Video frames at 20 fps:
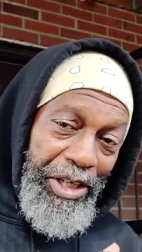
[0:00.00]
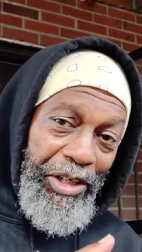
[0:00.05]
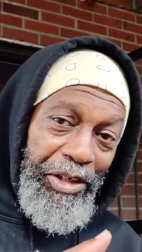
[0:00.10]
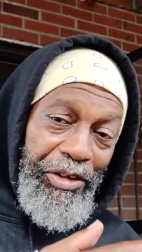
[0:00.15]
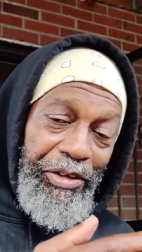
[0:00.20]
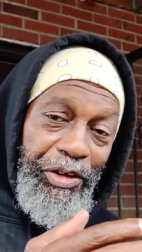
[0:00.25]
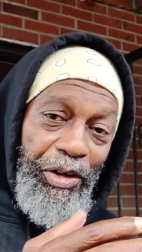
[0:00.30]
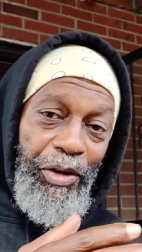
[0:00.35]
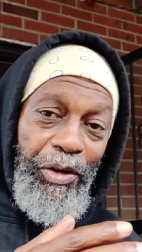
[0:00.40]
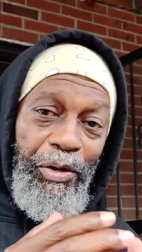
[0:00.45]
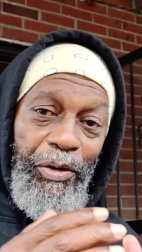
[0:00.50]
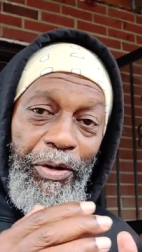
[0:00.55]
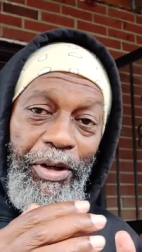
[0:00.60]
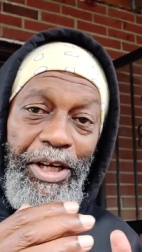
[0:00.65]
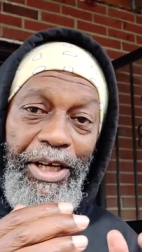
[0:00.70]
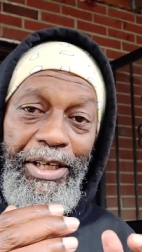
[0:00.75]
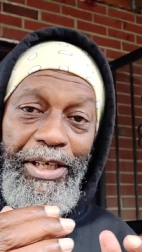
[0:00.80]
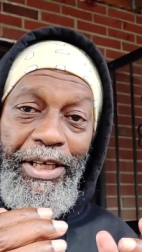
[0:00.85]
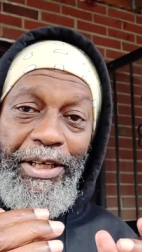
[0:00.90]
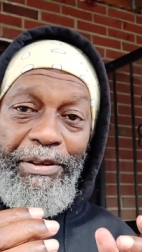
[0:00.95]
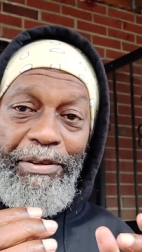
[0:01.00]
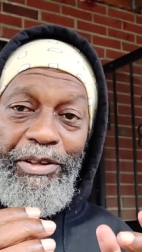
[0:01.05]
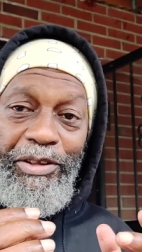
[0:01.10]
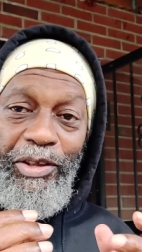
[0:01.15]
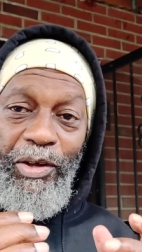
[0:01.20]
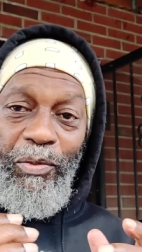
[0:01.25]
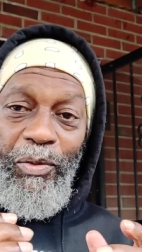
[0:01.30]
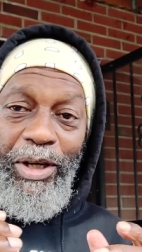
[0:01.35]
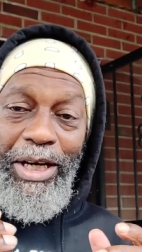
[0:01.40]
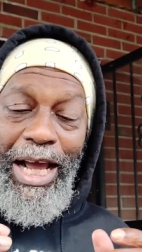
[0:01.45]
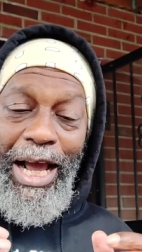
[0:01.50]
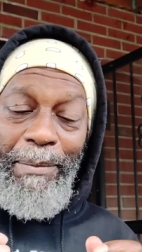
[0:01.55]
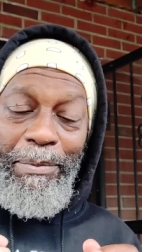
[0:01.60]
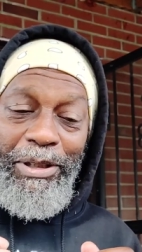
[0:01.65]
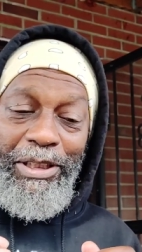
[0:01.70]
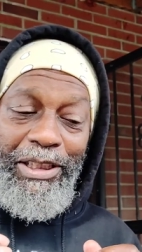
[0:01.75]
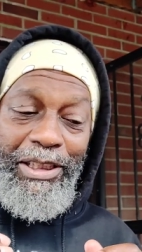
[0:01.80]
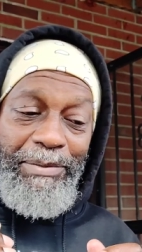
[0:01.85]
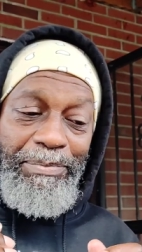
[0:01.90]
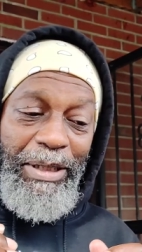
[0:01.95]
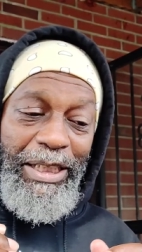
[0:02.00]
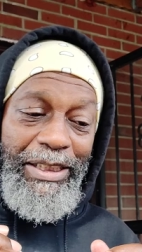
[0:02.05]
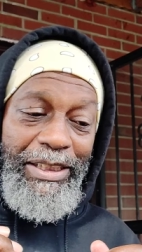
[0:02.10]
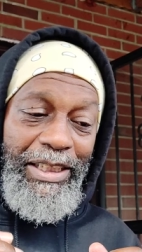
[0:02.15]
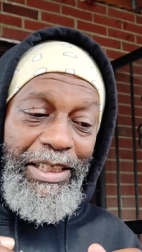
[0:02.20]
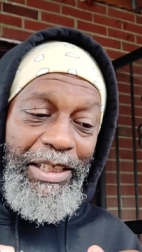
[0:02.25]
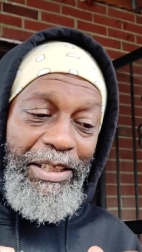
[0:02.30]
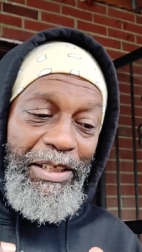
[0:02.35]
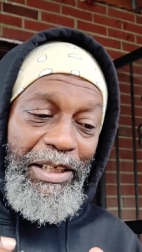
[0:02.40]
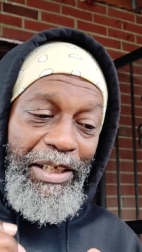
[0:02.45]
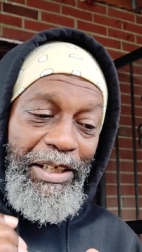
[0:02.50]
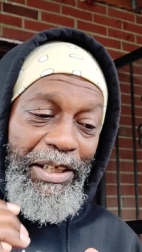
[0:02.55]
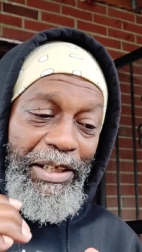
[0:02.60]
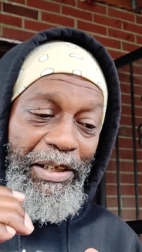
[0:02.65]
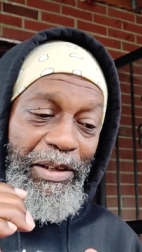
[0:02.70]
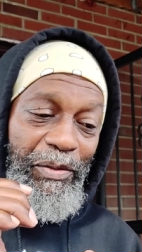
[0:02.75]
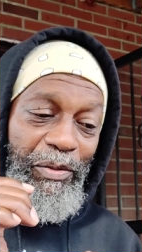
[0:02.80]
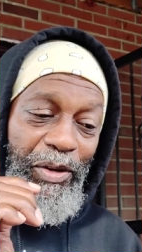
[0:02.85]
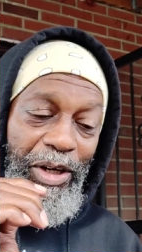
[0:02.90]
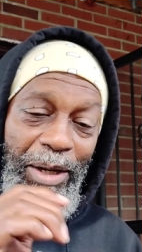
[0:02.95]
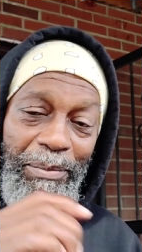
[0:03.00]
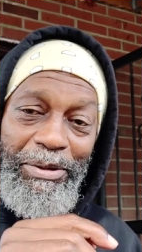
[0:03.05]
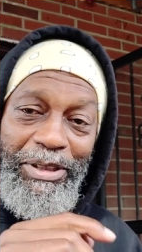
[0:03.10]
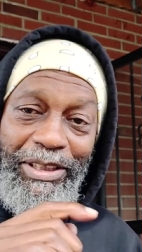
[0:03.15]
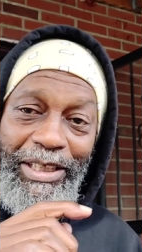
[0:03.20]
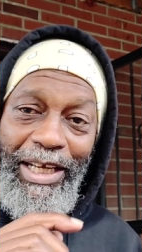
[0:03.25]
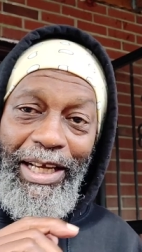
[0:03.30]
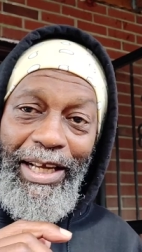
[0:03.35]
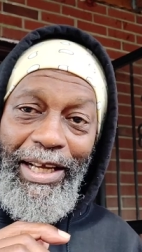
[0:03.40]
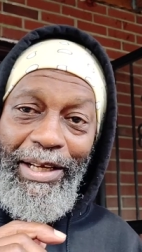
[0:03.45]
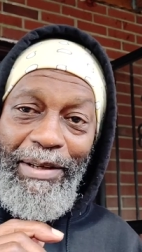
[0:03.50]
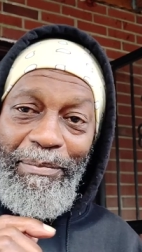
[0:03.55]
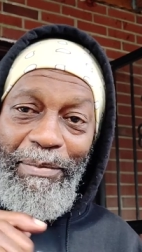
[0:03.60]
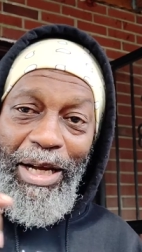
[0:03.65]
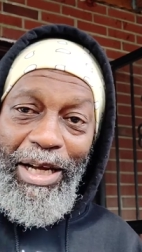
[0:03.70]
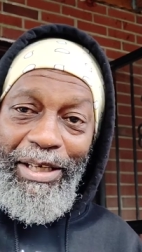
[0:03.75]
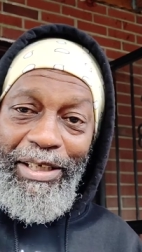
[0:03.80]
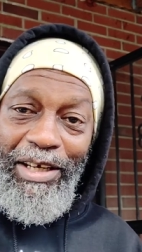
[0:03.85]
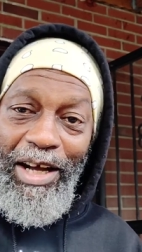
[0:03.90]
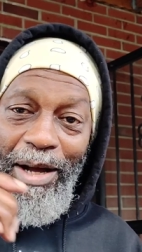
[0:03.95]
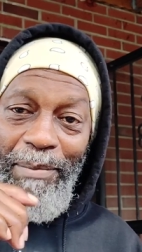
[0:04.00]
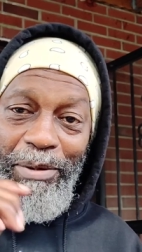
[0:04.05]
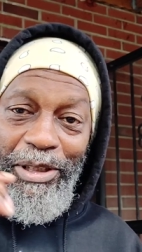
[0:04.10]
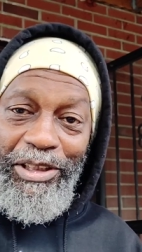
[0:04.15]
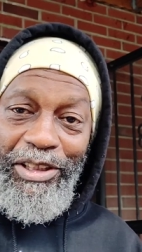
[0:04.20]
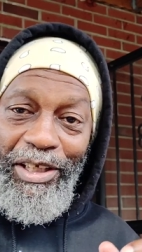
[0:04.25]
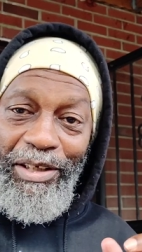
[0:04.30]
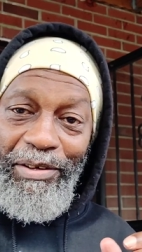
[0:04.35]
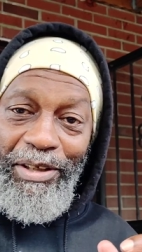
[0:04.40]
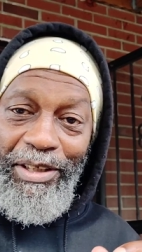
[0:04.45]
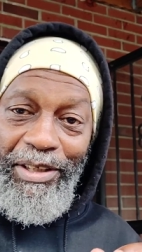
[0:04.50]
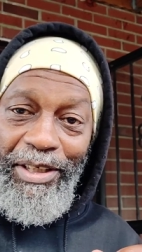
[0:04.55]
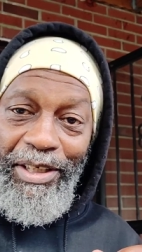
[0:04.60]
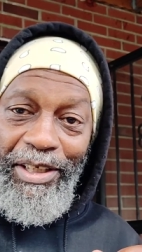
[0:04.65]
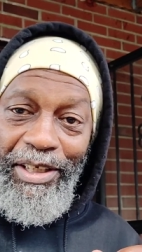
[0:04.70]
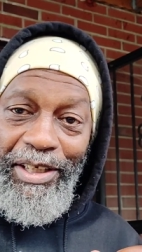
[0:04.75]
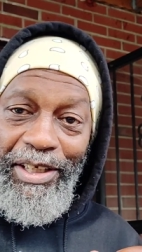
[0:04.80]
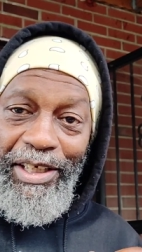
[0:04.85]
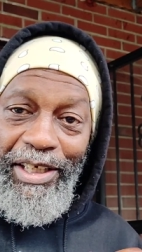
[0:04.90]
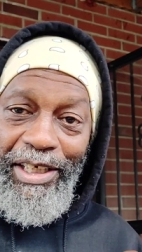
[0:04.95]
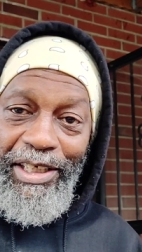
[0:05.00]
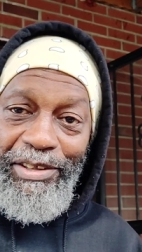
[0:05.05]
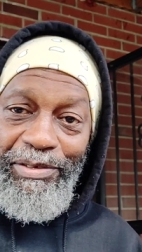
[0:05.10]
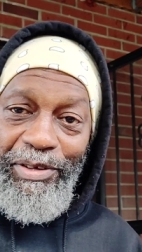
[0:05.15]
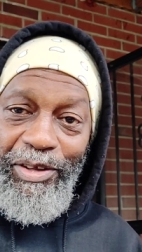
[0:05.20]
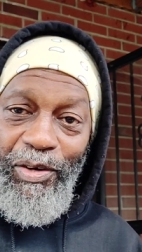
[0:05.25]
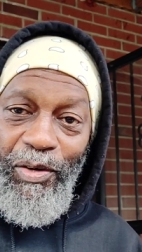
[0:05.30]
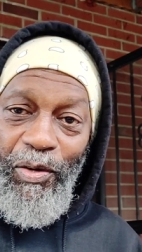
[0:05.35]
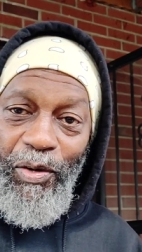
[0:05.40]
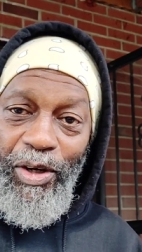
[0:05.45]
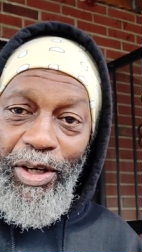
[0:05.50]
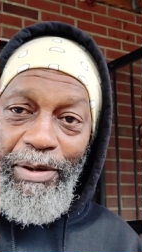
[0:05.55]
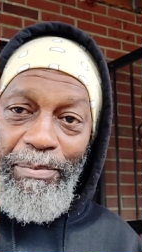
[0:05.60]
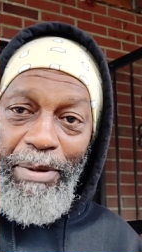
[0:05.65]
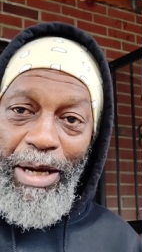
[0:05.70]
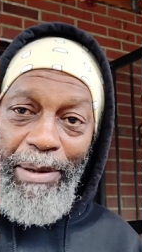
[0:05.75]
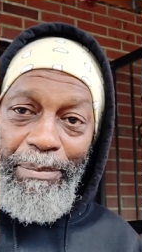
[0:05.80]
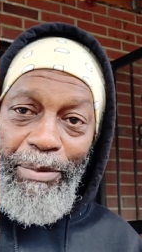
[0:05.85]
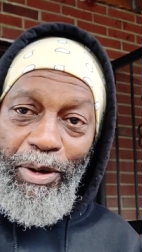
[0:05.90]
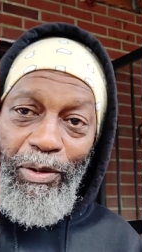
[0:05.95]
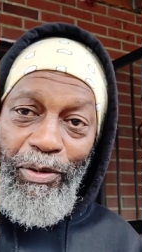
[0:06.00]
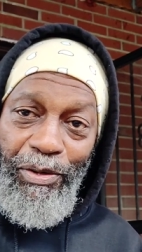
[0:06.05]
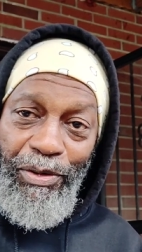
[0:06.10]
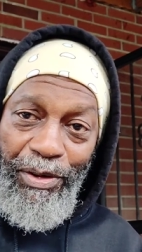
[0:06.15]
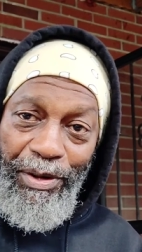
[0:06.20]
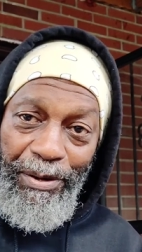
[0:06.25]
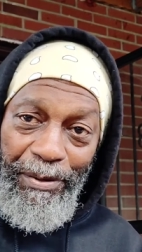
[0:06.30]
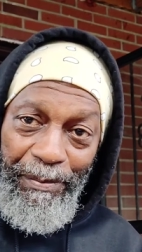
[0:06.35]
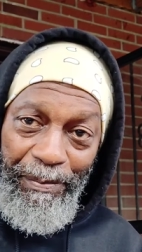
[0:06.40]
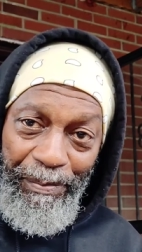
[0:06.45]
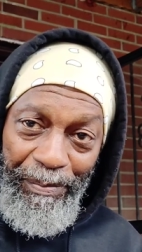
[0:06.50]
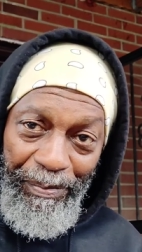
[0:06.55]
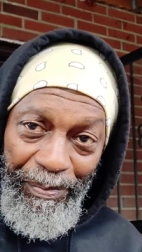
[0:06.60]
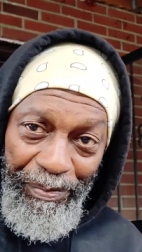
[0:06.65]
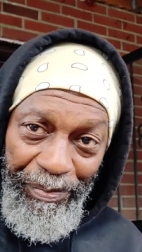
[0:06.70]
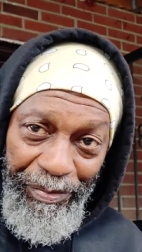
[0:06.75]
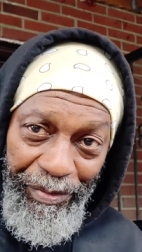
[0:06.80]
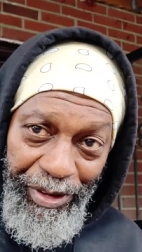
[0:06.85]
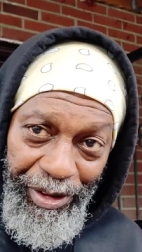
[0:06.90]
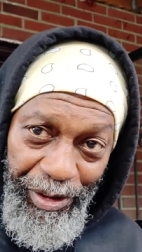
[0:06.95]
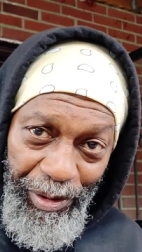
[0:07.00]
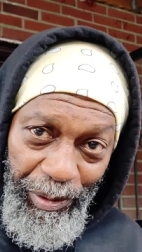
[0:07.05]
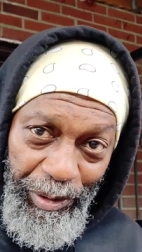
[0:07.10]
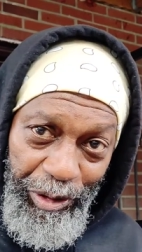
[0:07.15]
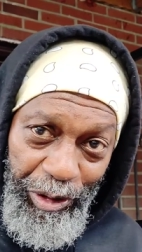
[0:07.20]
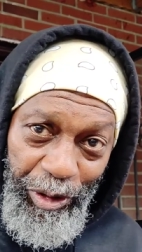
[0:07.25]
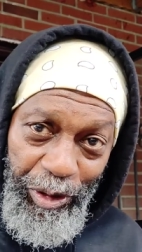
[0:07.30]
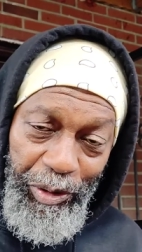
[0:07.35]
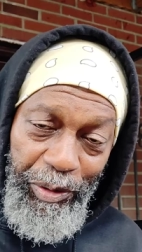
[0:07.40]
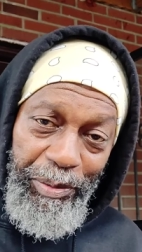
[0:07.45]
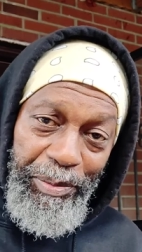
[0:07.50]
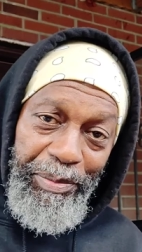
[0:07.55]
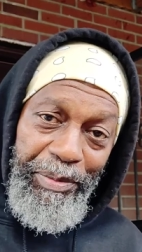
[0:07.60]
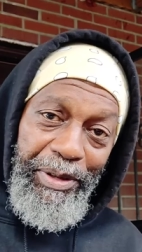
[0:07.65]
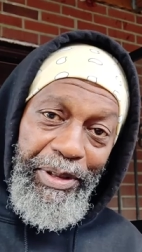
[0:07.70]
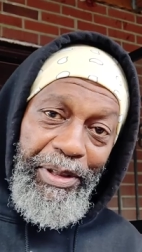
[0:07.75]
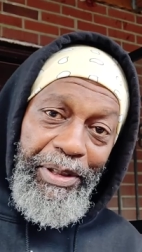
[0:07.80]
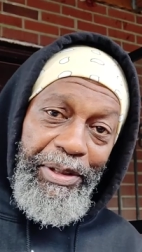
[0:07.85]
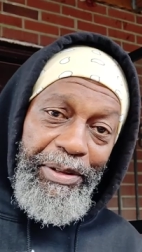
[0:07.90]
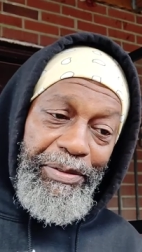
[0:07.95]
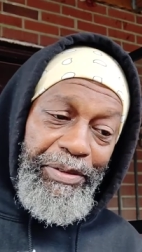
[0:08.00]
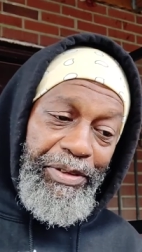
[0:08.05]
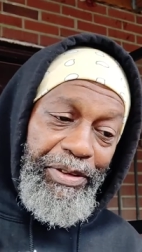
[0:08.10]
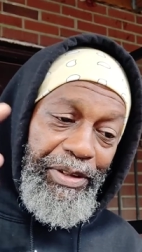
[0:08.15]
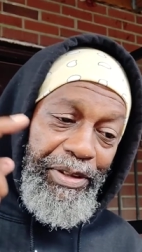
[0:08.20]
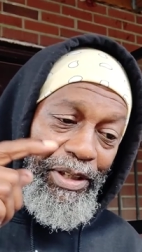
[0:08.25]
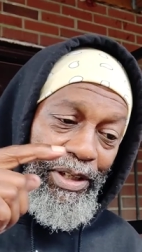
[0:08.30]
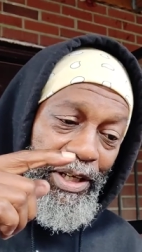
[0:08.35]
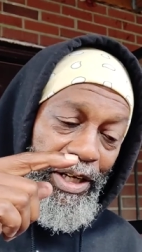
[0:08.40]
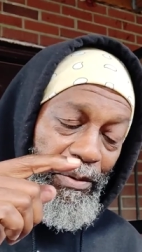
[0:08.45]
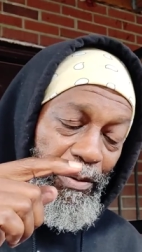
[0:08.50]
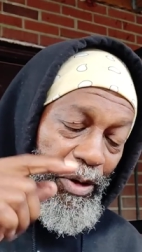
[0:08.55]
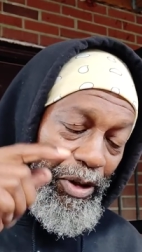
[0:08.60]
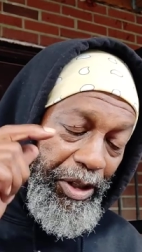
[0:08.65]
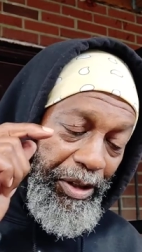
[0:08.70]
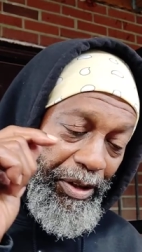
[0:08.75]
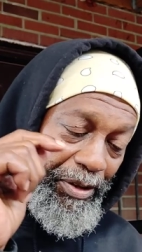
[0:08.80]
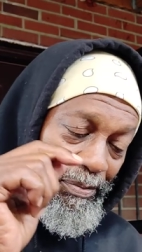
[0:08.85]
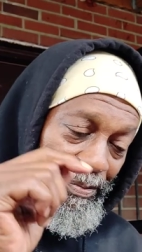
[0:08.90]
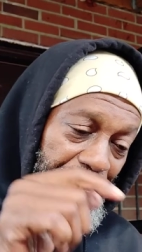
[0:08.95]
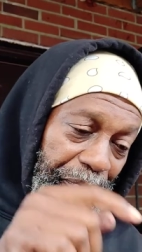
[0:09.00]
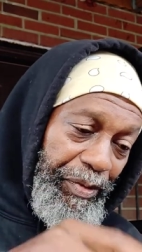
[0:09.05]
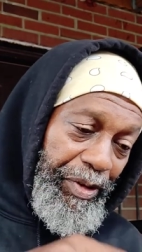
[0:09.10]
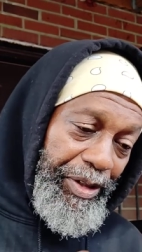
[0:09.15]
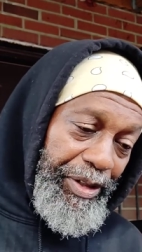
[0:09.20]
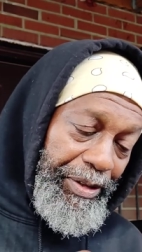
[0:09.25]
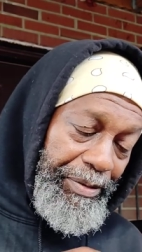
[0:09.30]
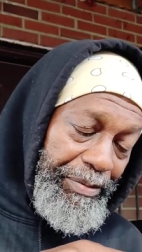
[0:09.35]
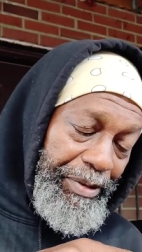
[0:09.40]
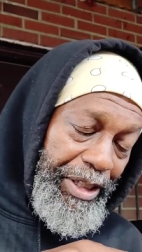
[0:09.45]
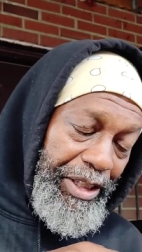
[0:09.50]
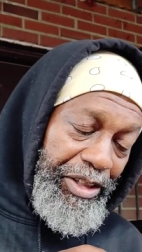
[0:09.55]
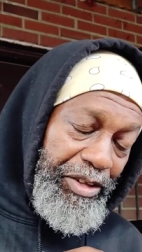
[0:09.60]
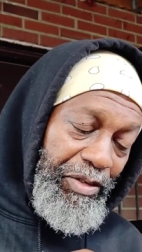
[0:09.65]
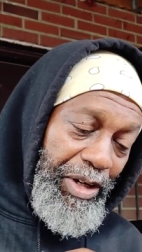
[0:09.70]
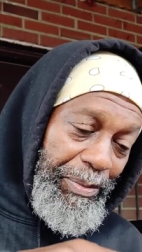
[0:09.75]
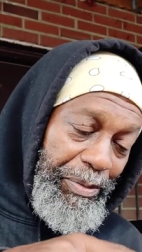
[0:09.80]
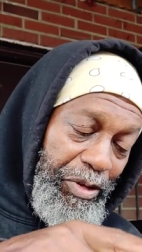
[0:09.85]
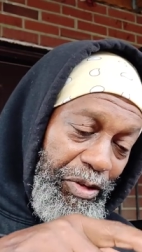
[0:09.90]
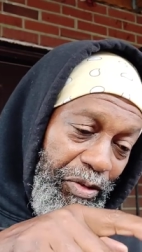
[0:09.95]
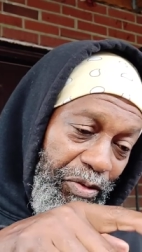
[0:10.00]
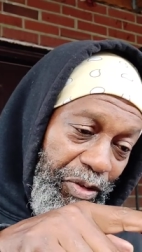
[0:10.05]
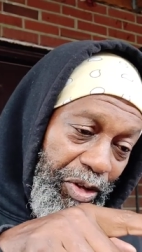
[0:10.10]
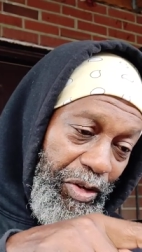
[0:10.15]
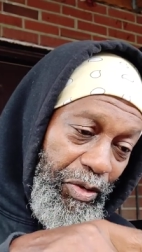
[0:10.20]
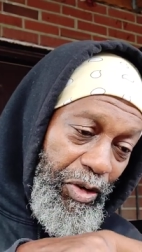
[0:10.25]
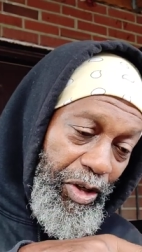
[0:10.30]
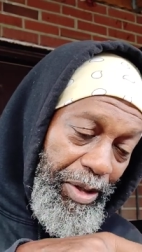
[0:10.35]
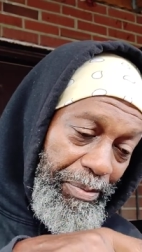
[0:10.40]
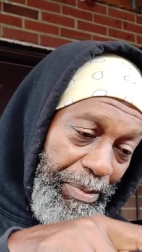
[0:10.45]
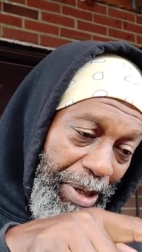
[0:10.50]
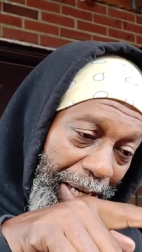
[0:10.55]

So, and then, so what happens is basically what I'm saying, my commentary is recorded by both YouTube uh, well, well, the Instagram's recorded